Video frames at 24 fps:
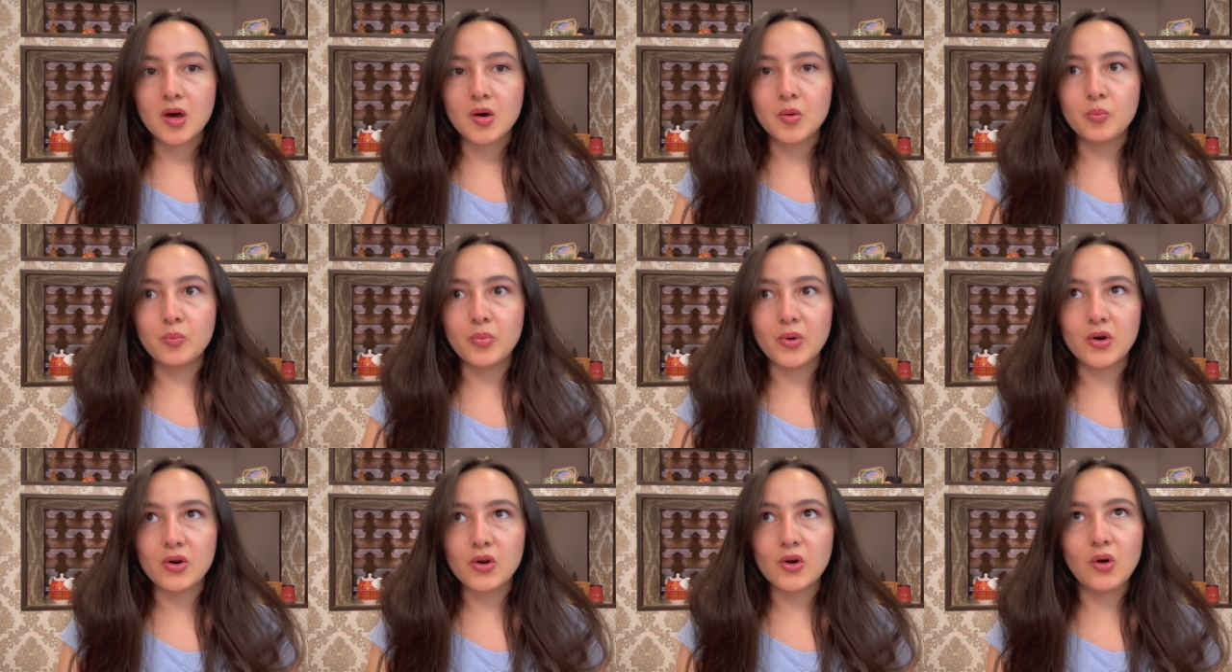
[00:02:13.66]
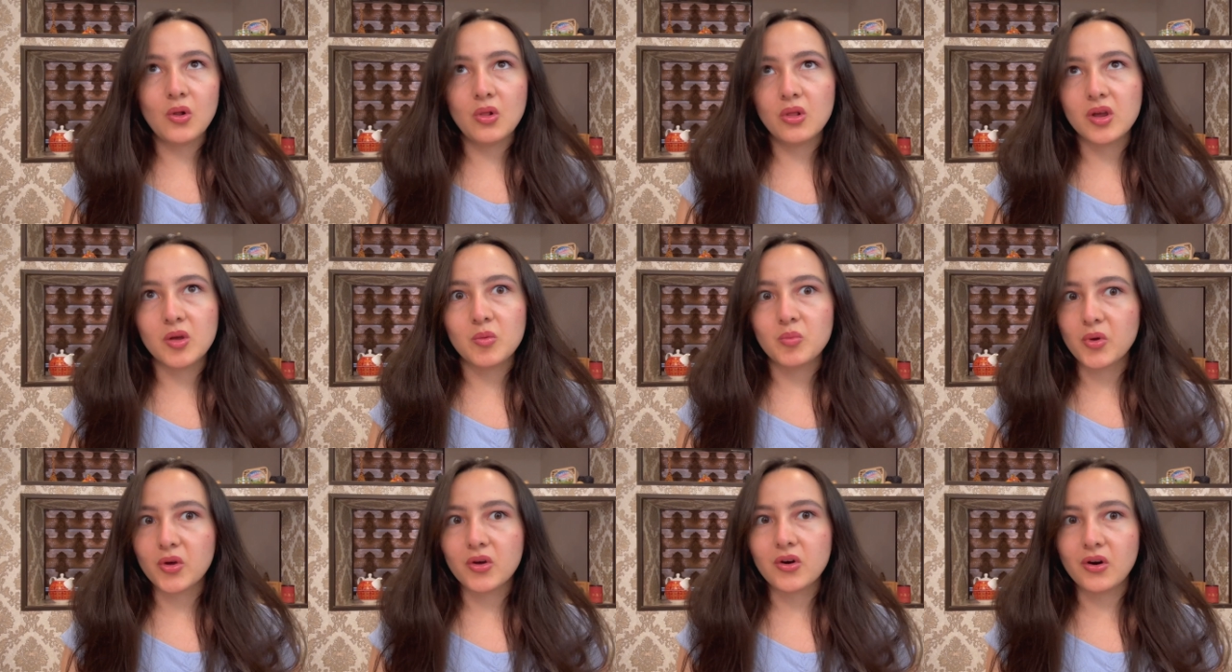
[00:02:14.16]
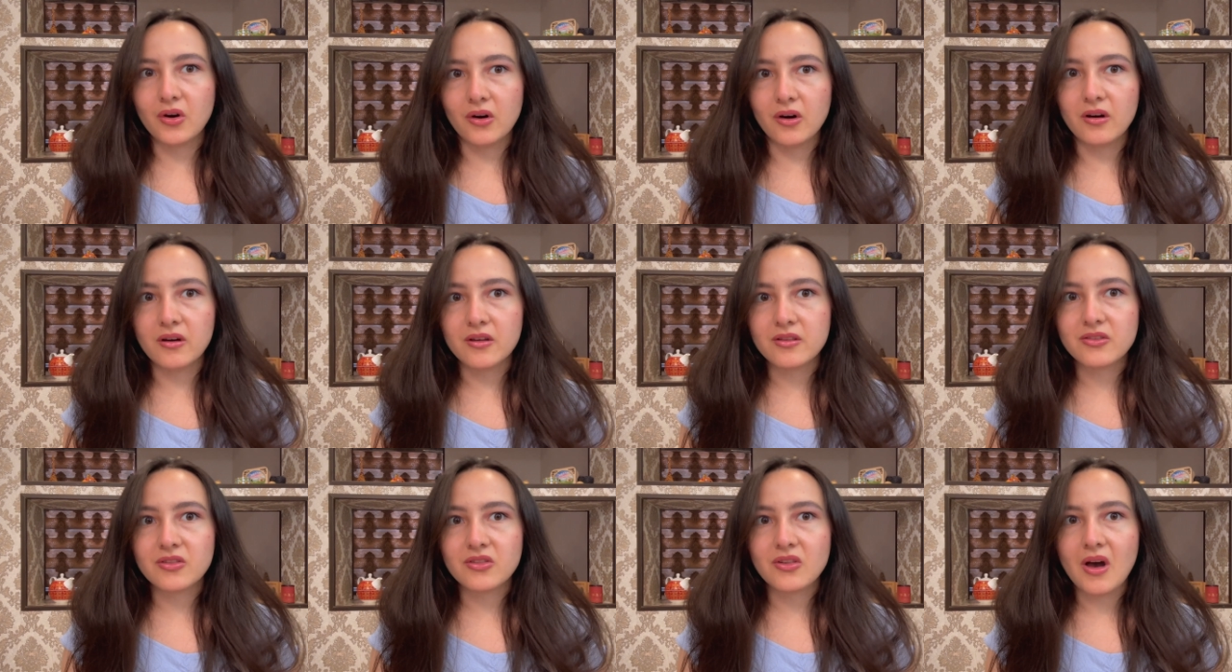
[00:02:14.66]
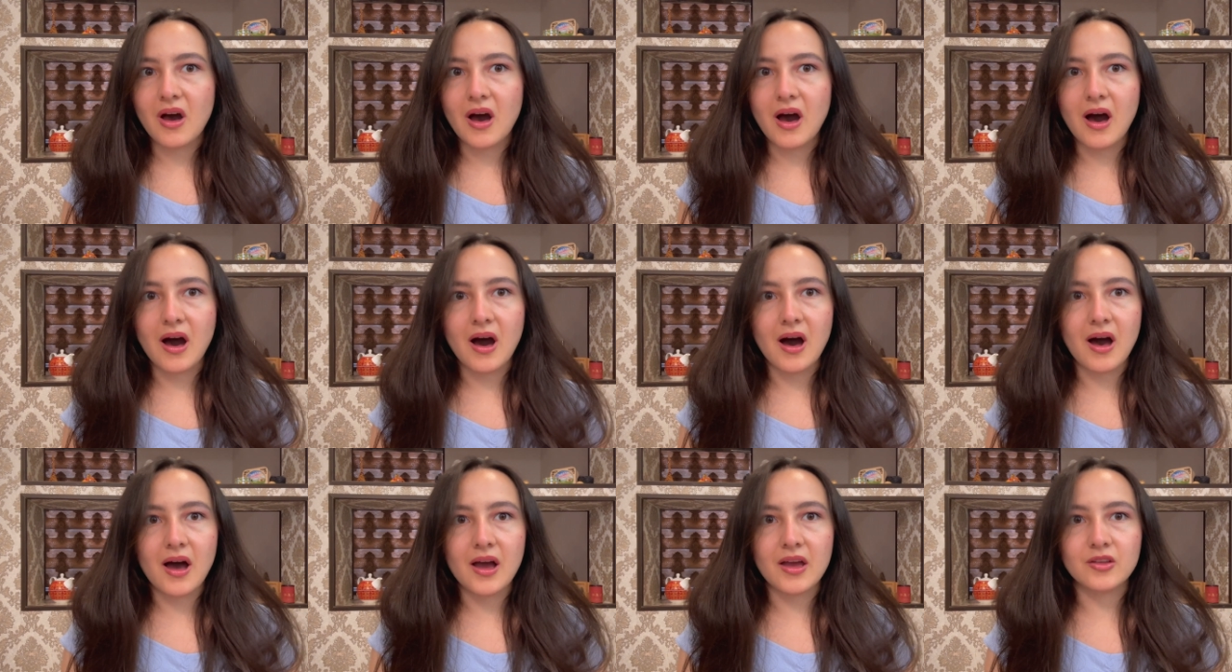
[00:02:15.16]
but only because
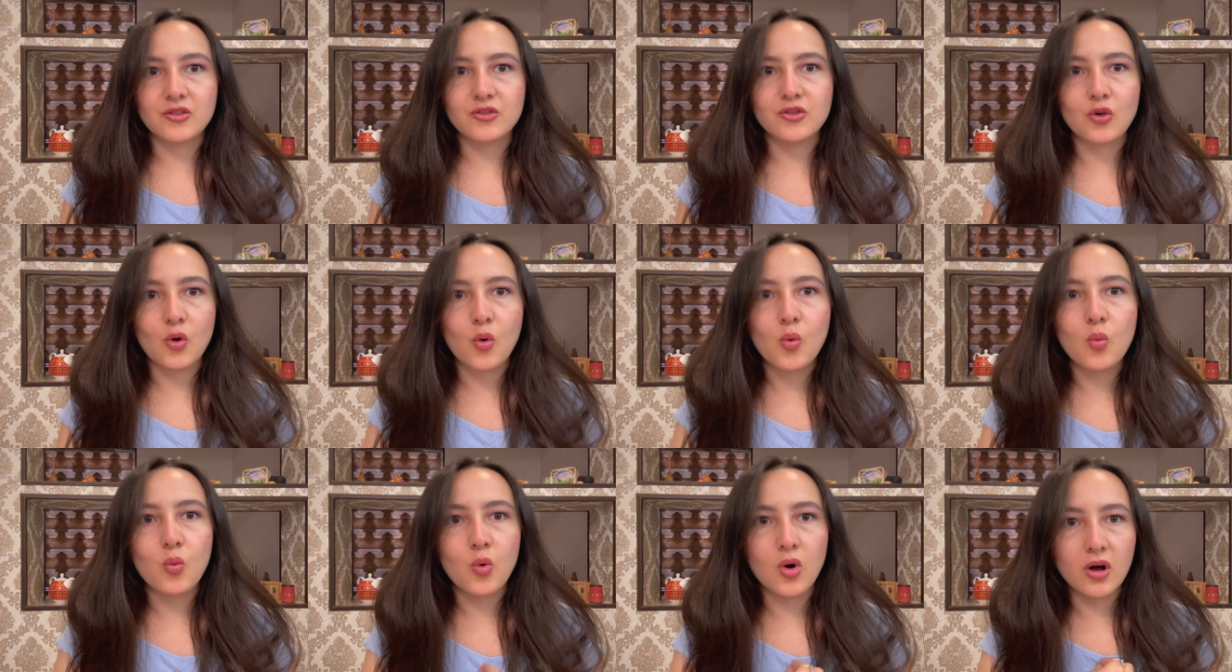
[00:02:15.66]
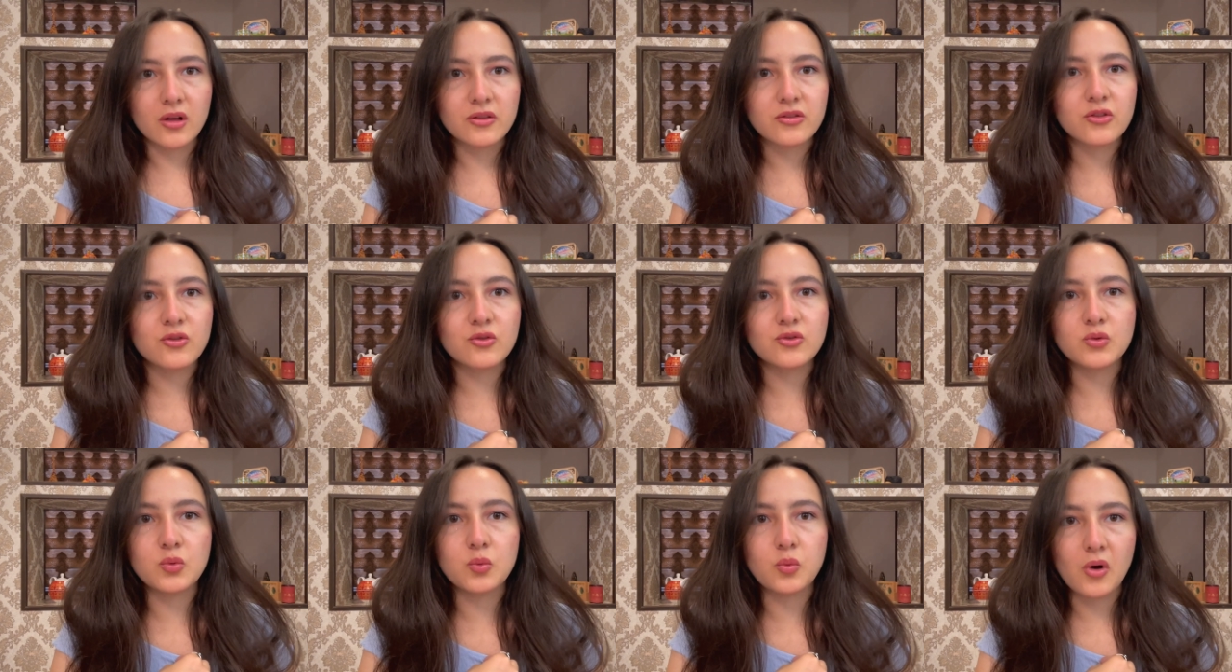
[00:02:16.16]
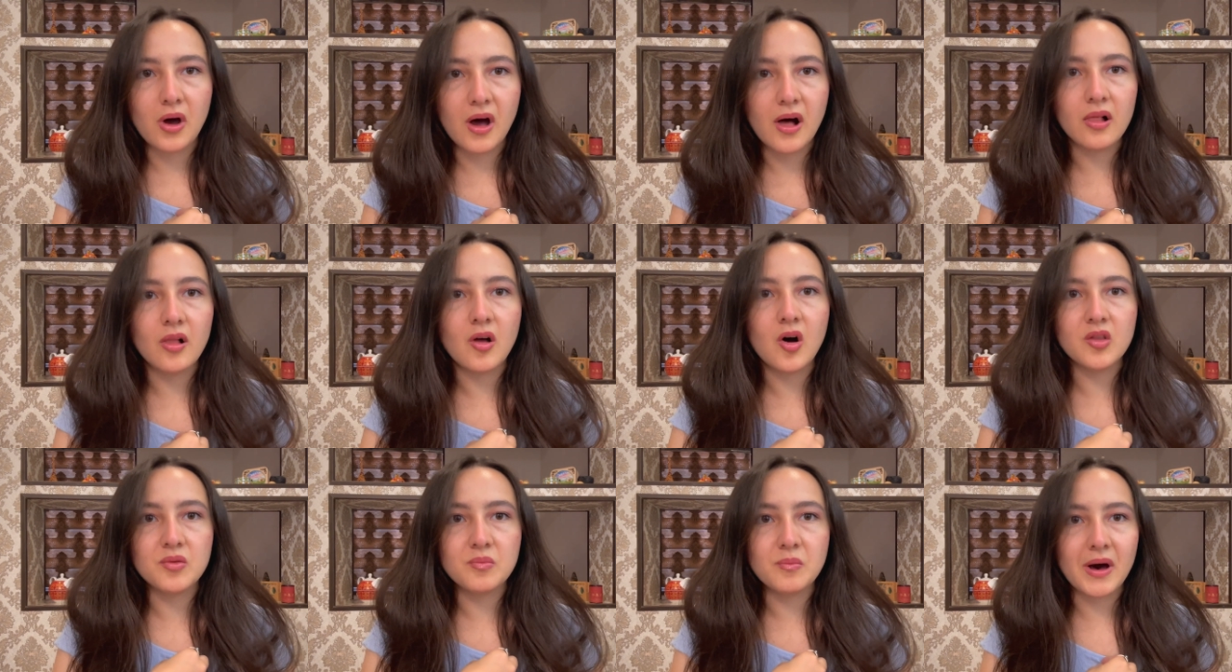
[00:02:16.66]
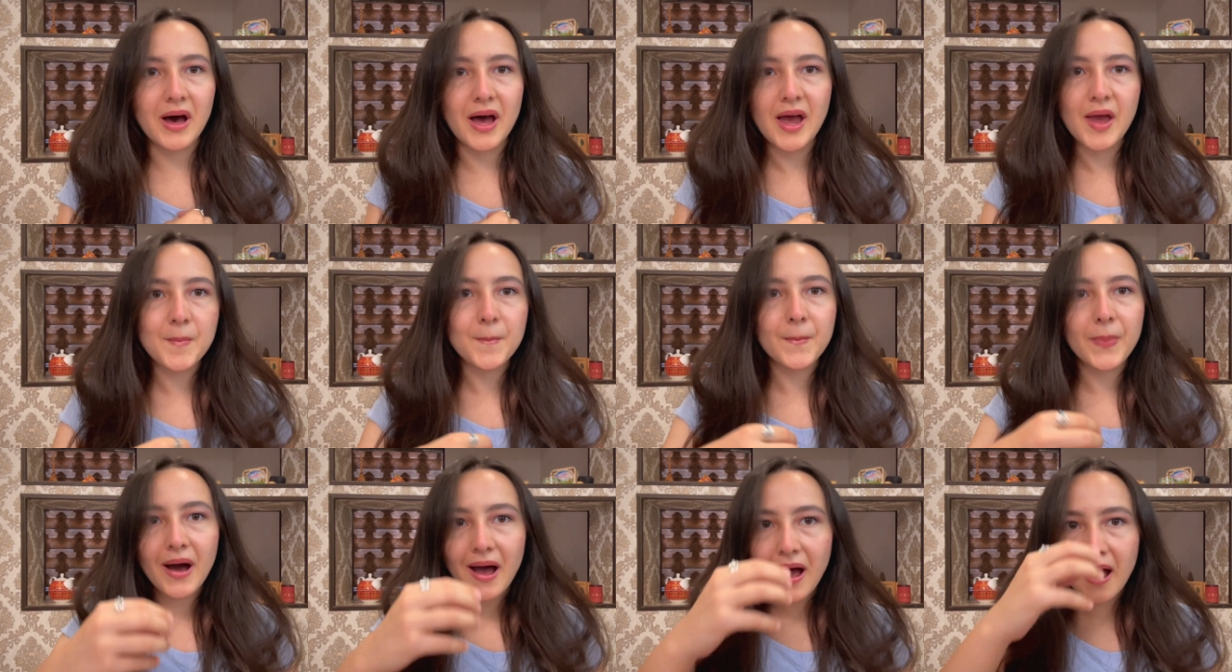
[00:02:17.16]
I don't want to dwell on my
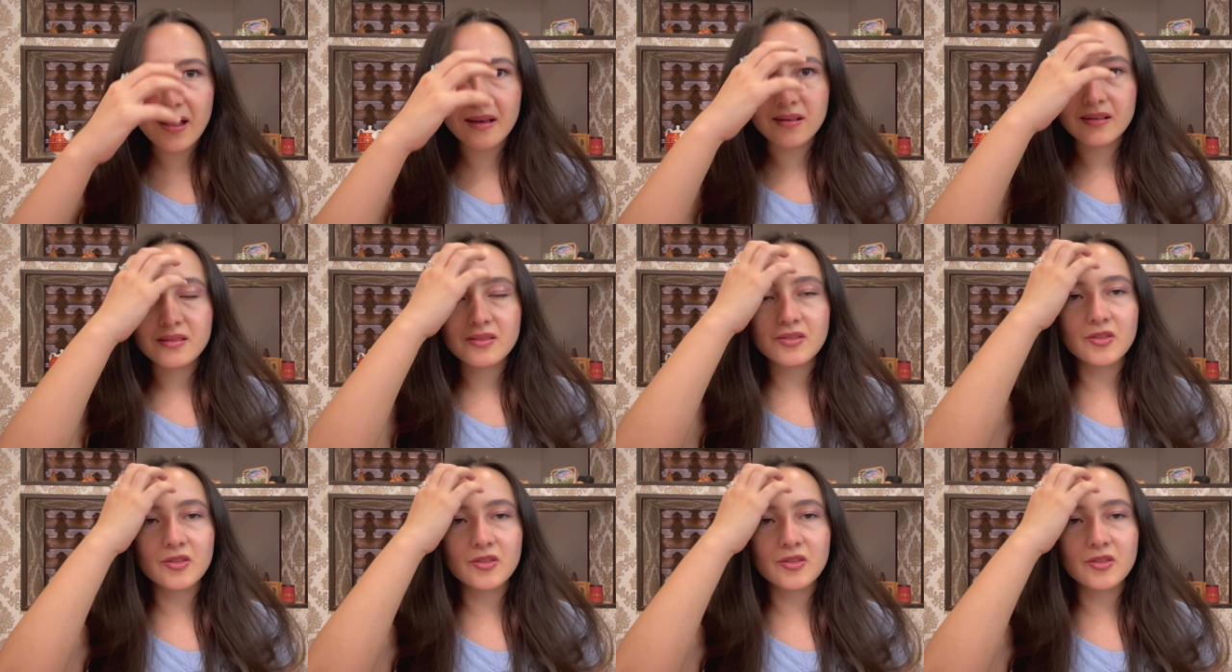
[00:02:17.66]
past,